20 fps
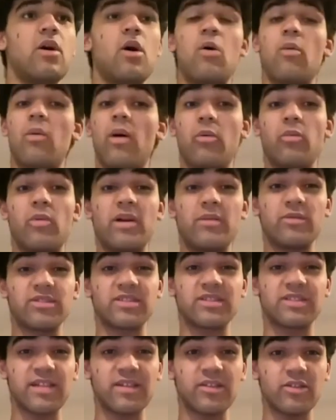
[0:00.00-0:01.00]
while we were
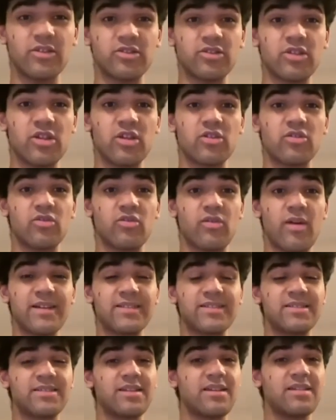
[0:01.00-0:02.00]
sinners,
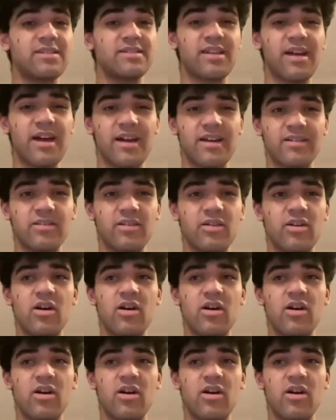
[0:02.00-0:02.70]
Christ died